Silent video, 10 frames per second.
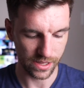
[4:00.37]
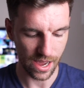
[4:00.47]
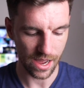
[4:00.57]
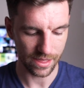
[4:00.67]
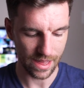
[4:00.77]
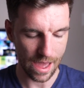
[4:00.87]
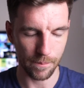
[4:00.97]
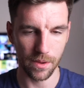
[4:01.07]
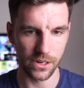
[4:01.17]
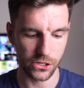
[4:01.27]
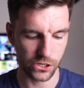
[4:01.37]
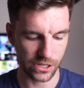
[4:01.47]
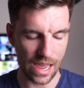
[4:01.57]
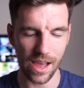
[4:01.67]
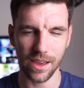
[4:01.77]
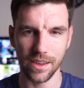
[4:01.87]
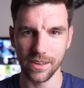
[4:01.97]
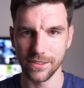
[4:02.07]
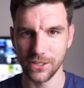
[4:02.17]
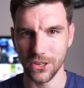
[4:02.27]
not that much
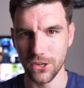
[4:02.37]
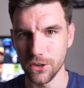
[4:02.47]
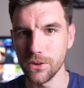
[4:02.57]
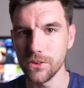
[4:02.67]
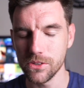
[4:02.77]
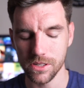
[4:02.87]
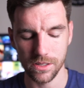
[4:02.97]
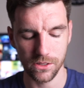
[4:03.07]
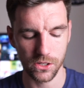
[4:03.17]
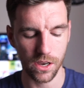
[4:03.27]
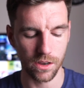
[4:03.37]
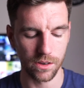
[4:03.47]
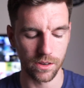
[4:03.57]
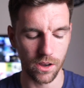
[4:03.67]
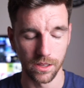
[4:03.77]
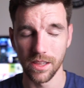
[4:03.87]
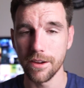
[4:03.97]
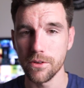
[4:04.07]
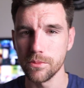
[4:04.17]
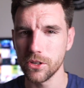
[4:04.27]
sky to use. So
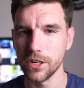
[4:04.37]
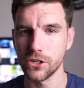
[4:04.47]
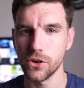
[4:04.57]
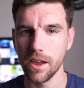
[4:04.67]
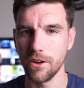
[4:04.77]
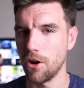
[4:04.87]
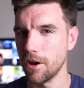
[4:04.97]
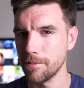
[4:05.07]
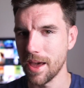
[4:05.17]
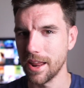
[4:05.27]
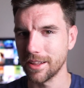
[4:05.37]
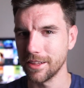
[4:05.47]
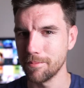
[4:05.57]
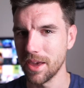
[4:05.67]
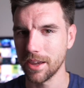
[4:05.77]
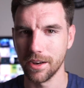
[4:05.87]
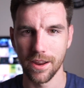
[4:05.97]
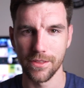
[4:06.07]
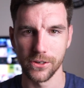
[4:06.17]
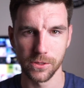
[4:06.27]
Lightroom's gonna try and automatically pick
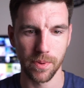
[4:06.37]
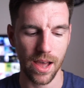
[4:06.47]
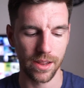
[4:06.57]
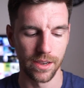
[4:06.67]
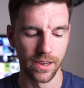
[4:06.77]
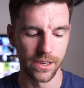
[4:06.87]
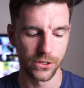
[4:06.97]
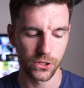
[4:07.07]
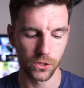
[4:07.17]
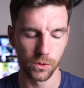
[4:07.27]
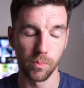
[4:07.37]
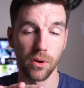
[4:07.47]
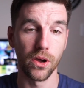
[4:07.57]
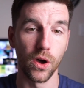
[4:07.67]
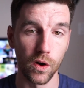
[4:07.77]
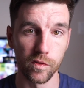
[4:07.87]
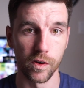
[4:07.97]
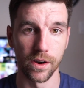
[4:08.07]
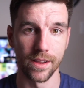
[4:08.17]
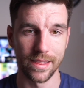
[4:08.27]
another spot to put
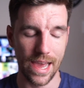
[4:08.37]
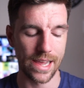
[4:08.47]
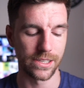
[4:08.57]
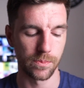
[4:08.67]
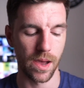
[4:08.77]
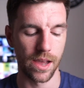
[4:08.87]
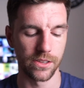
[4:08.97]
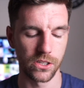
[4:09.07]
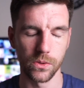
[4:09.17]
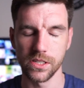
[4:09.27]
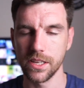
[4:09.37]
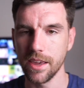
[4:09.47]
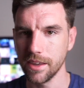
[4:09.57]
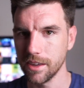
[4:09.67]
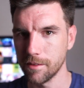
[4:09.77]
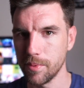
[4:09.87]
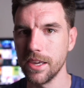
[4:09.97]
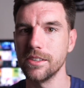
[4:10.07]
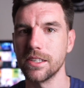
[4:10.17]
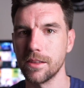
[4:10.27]
over that spot. So it's taking a
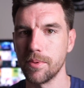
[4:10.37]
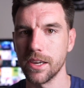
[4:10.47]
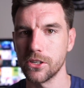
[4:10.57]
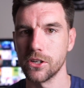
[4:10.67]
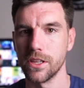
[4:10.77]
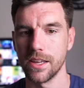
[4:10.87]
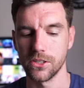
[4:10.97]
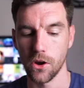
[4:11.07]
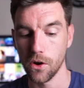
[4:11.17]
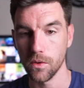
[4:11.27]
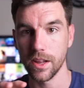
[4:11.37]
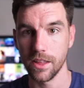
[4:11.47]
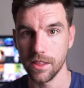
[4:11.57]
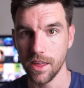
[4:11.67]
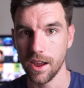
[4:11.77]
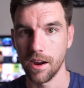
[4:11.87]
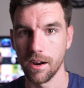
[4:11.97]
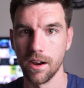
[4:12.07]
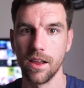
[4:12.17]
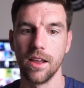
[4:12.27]
piece of the picture that's already
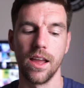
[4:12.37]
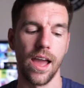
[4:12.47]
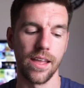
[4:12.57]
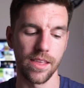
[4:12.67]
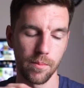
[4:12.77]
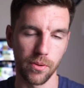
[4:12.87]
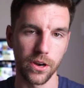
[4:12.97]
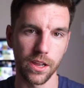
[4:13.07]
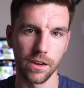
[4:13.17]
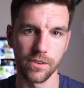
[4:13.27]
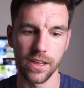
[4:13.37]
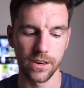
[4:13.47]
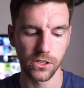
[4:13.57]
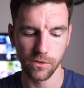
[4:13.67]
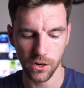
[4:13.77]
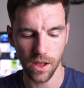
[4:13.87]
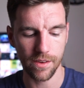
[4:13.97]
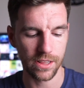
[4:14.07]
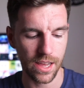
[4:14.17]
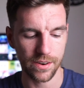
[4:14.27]
there and then putting it over there. So if you don't
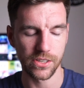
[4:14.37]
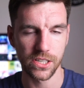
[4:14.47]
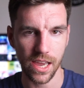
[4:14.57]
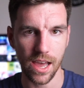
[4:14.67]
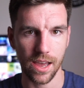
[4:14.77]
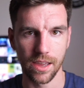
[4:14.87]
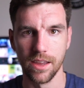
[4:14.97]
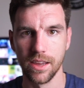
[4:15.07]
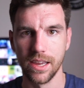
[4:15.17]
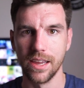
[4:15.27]
have a lot of sky,